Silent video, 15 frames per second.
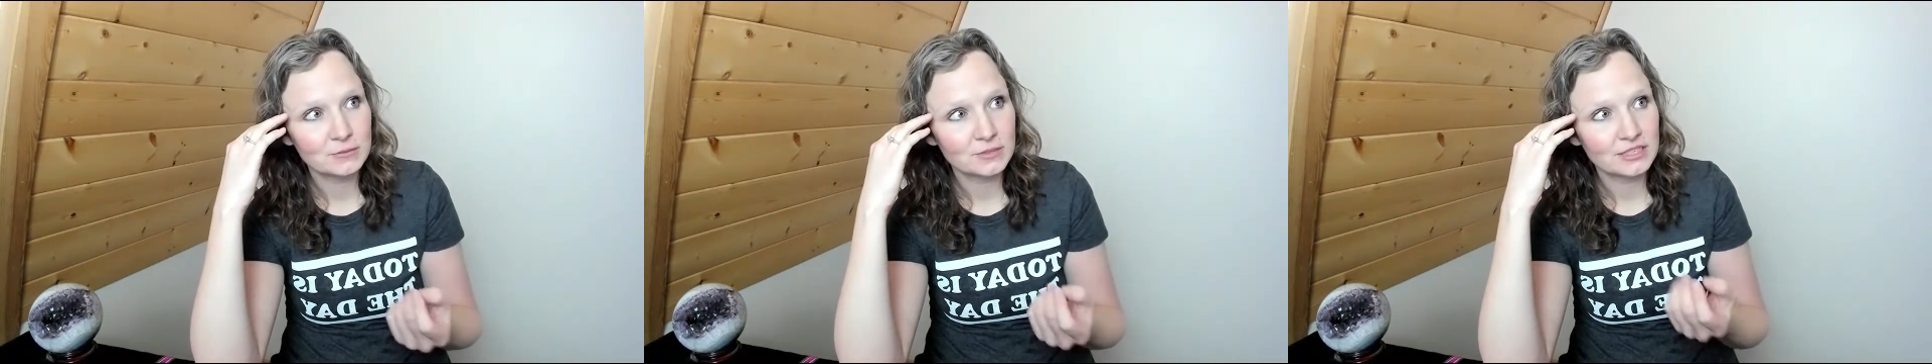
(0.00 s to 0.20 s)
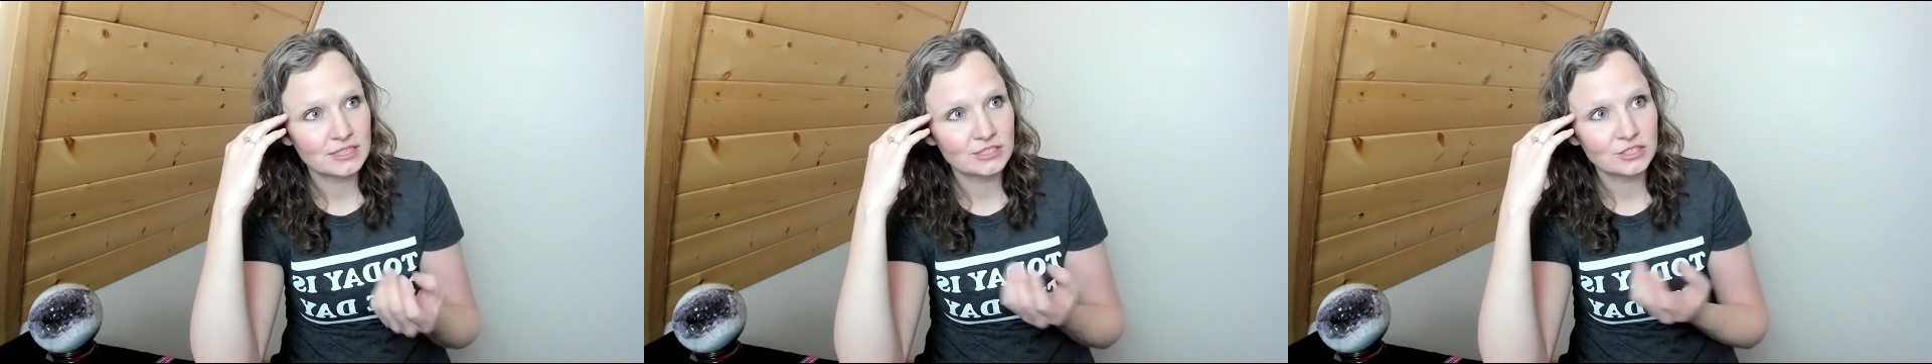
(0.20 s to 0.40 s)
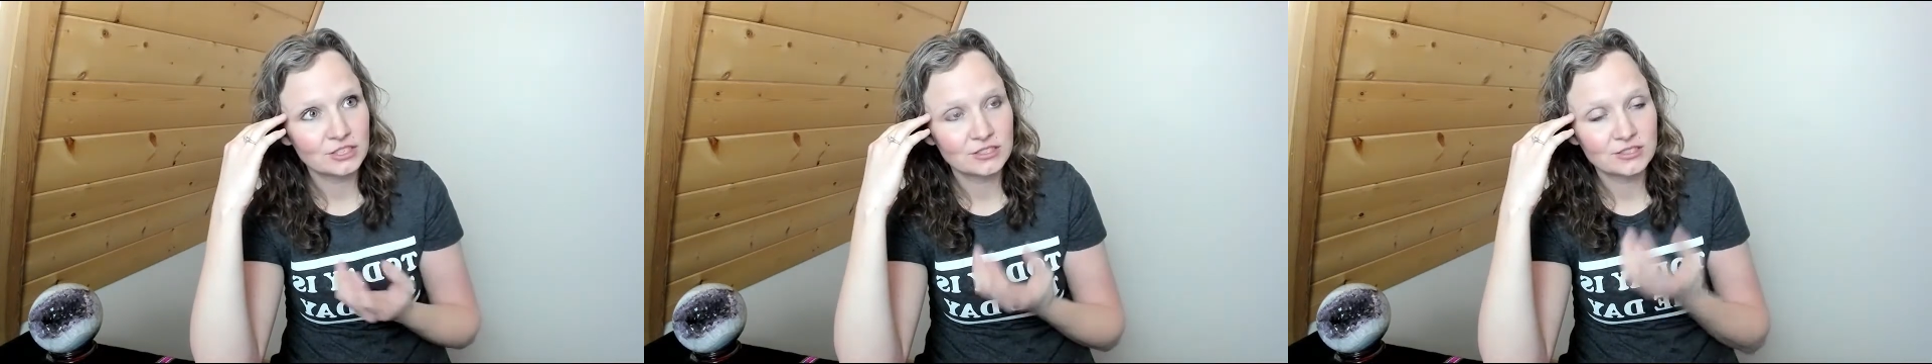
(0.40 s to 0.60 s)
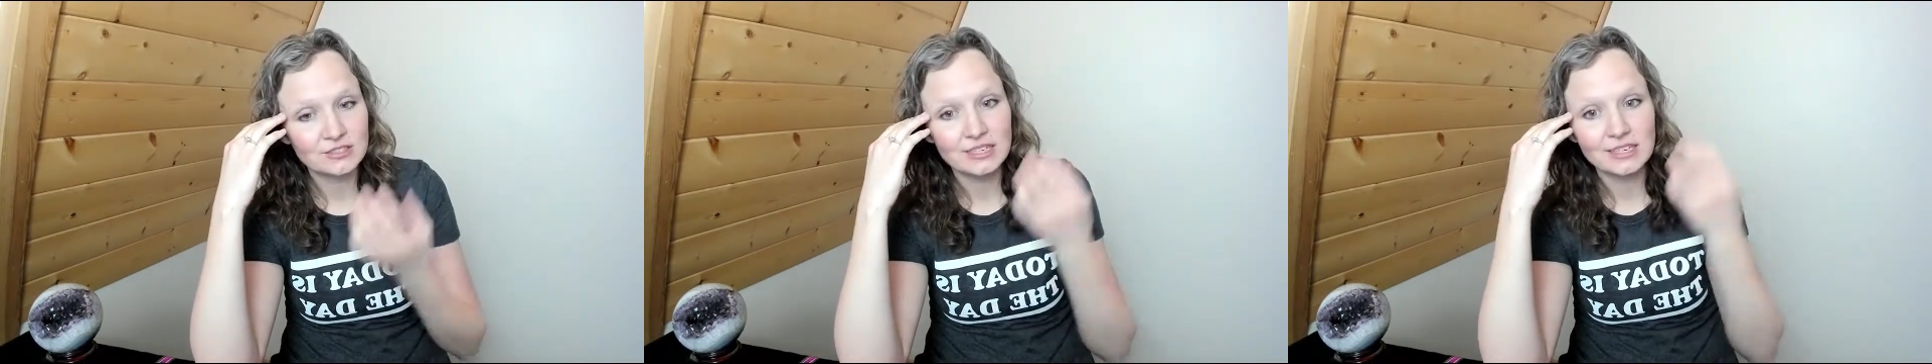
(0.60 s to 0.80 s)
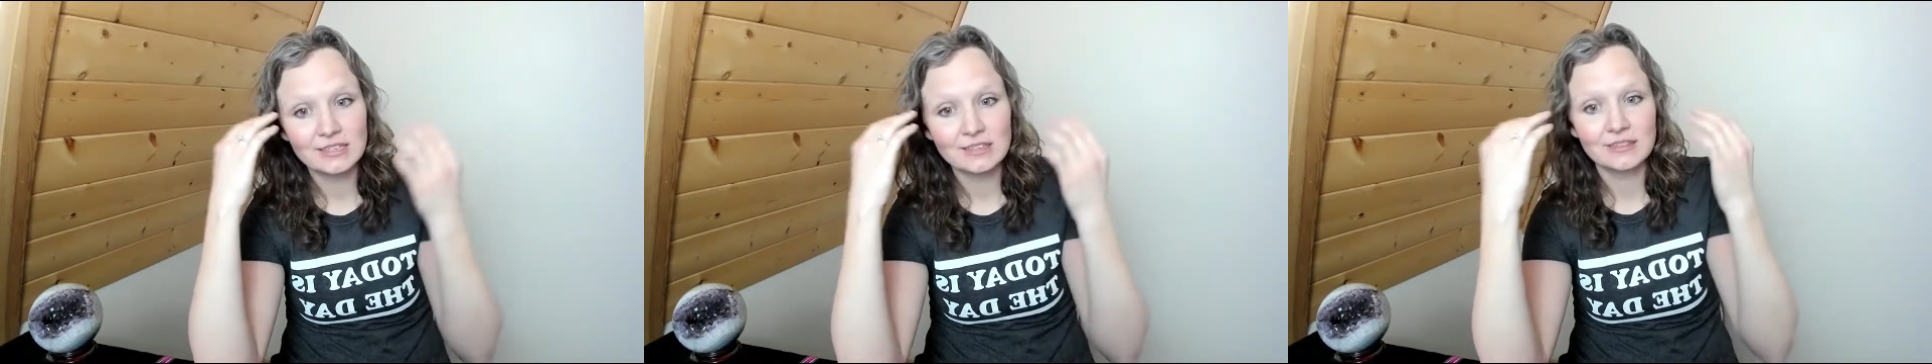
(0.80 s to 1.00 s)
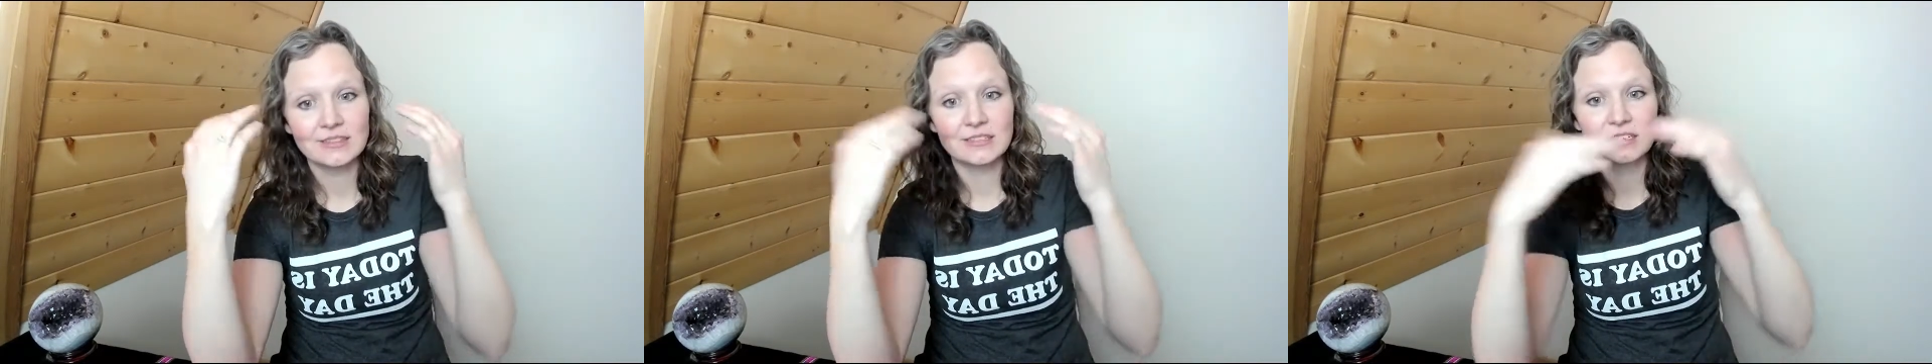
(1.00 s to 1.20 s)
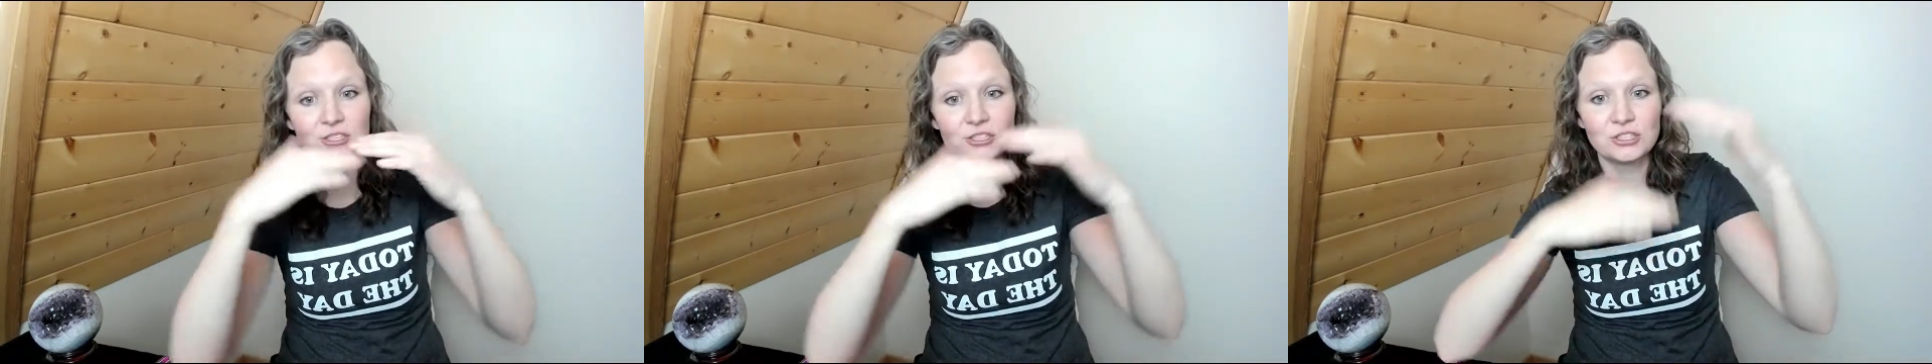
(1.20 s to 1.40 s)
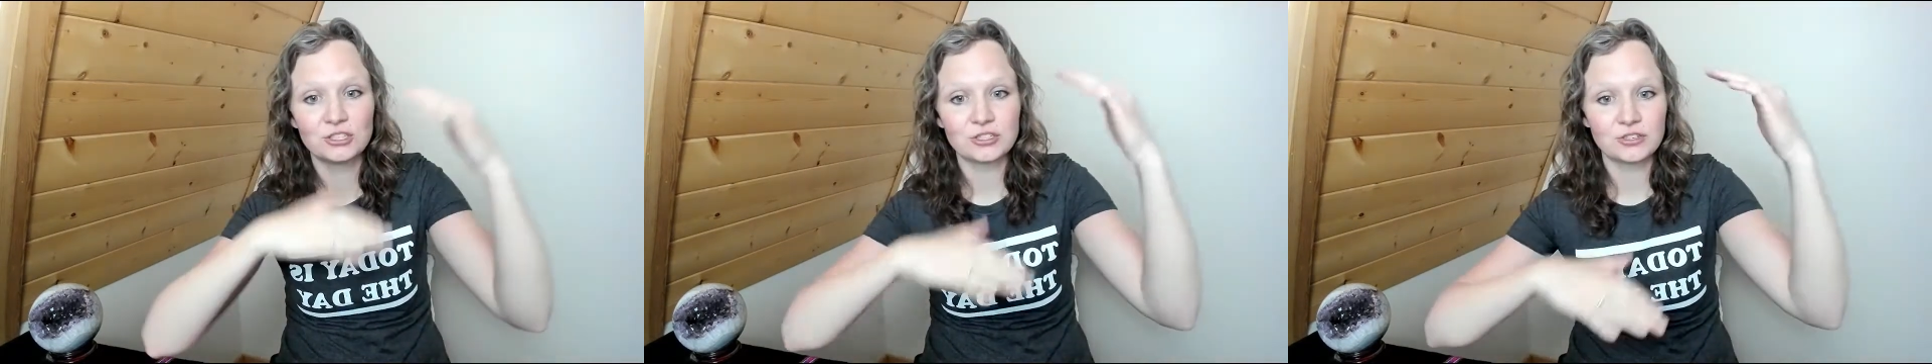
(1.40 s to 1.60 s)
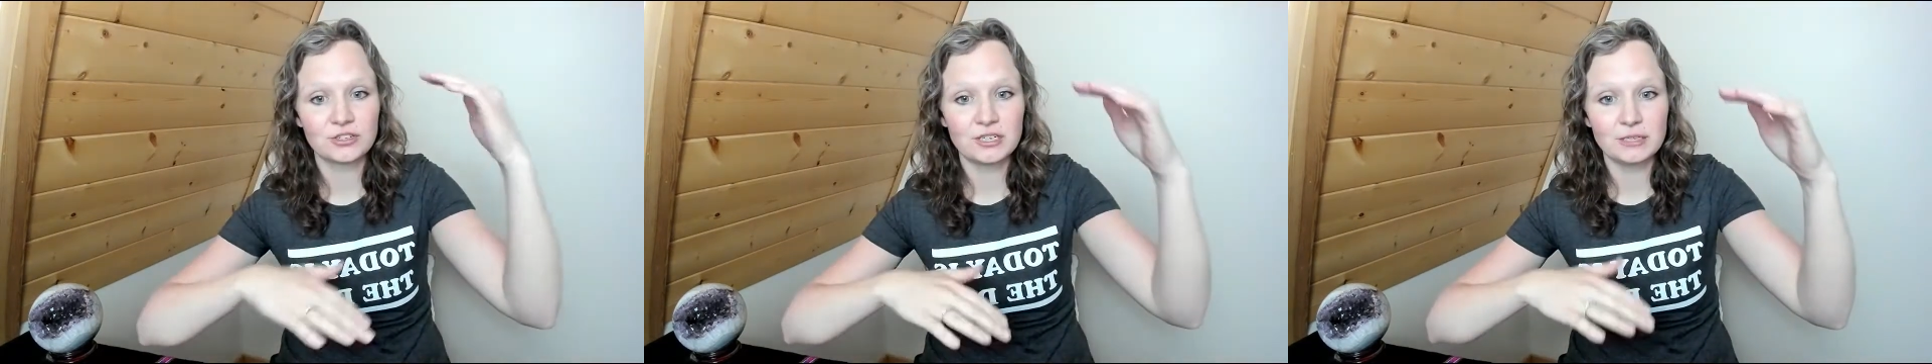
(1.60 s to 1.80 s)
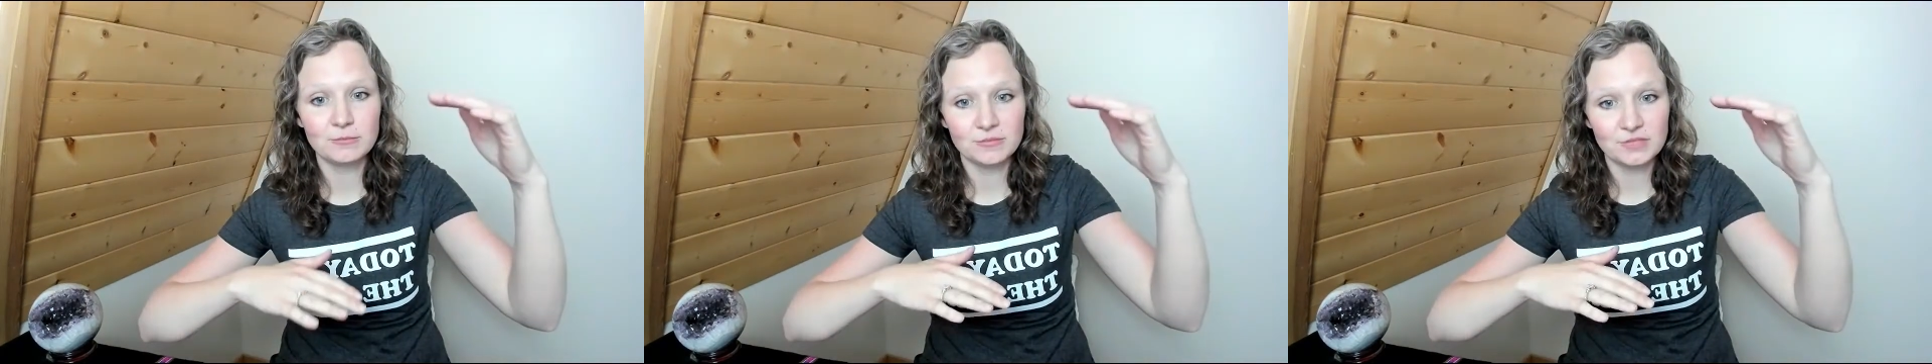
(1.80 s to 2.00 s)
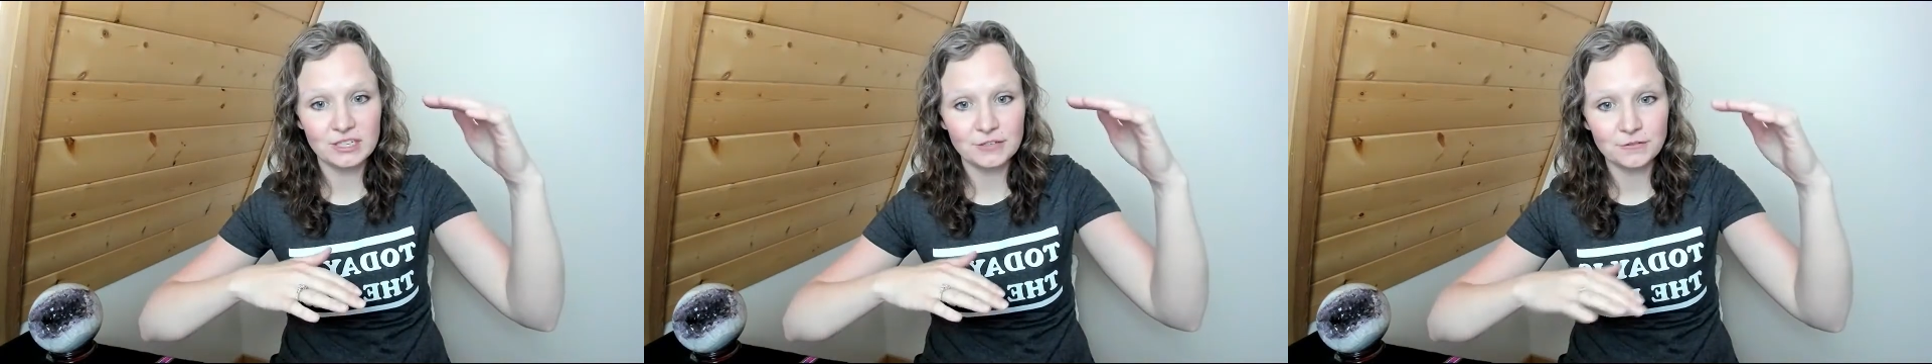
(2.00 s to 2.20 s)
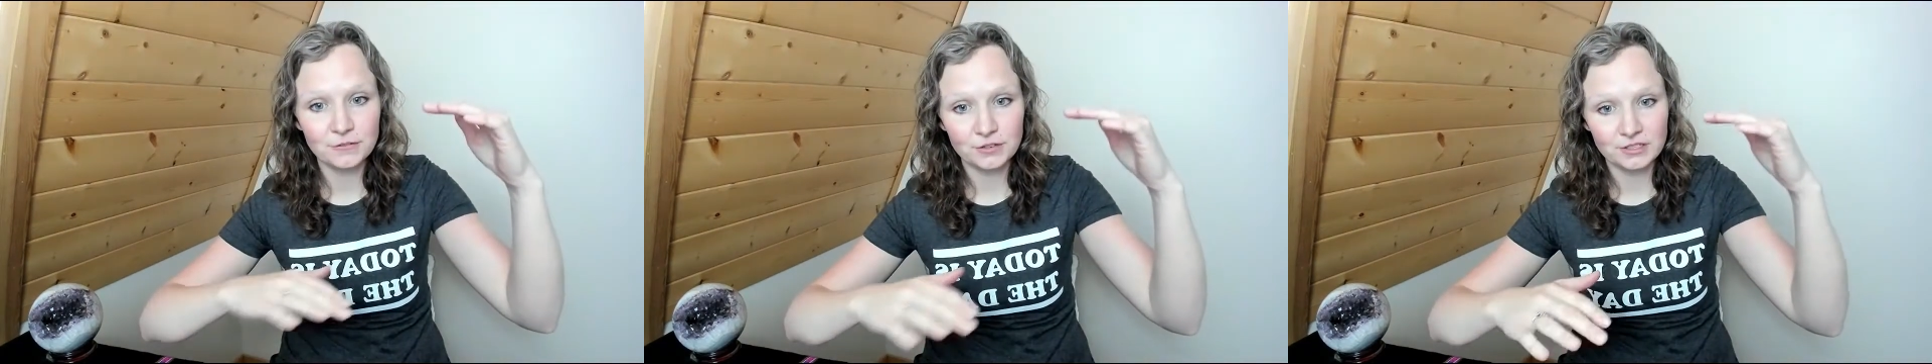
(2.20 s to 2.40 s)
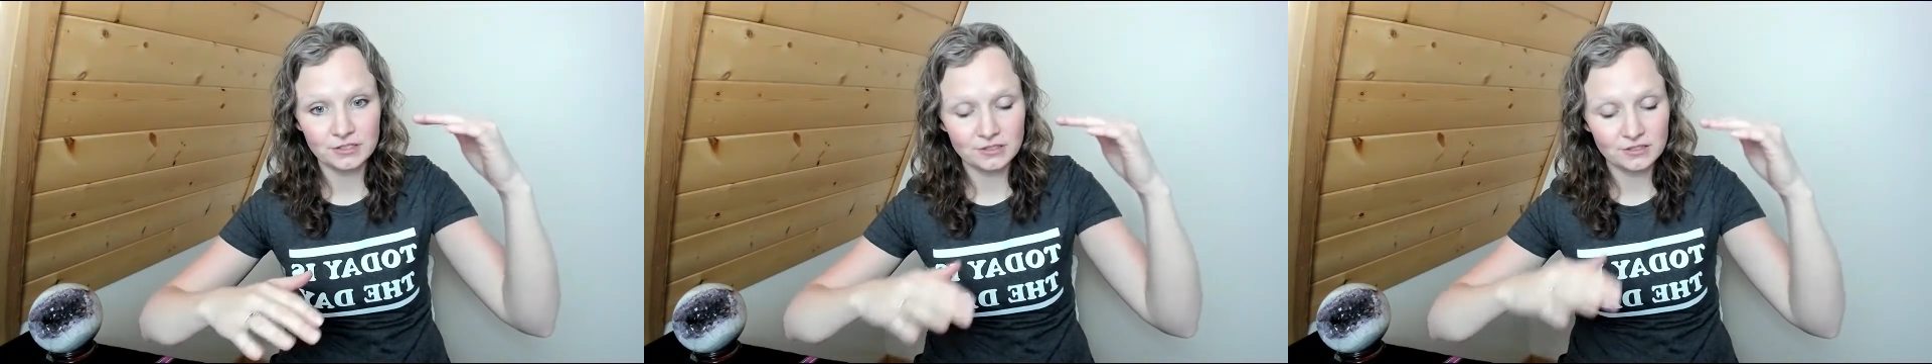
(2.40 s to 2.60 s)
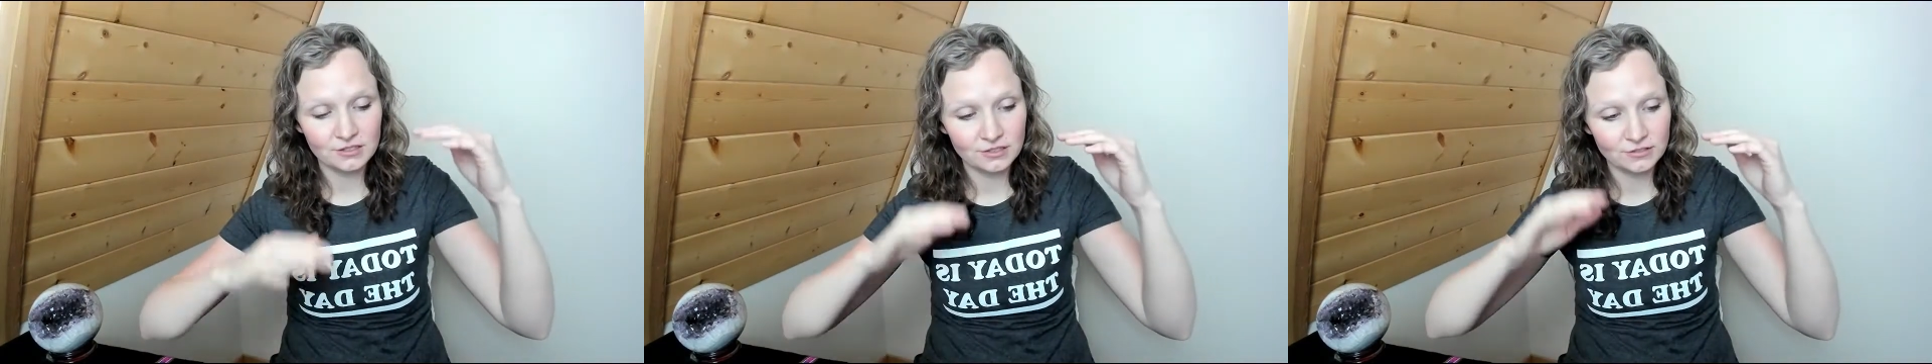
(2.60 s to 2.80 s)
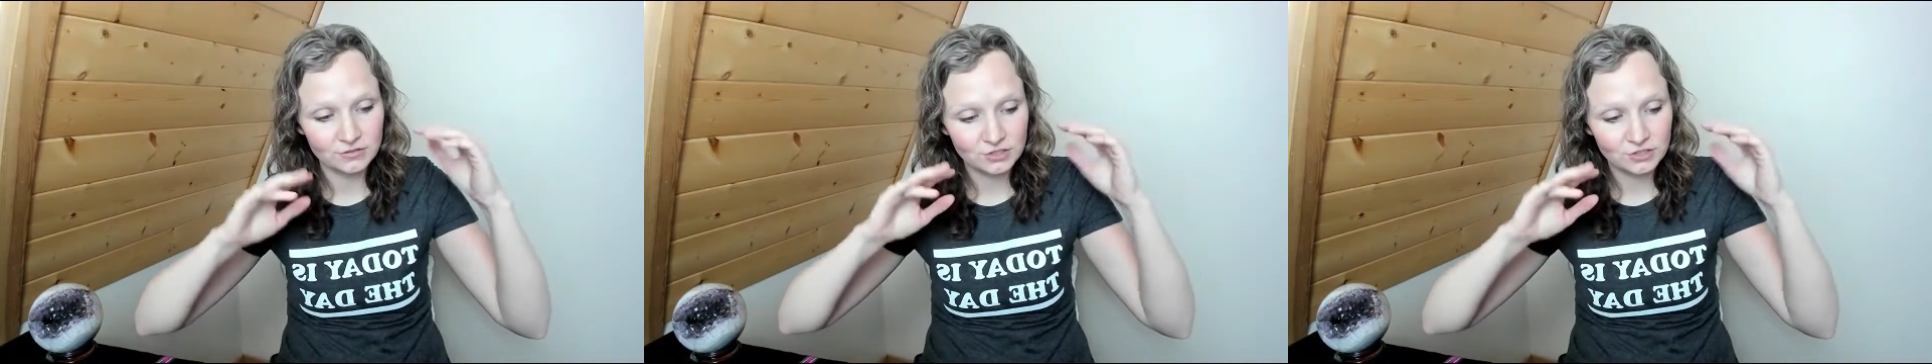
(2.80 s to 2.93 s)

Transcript: but it's just like the extreme difference of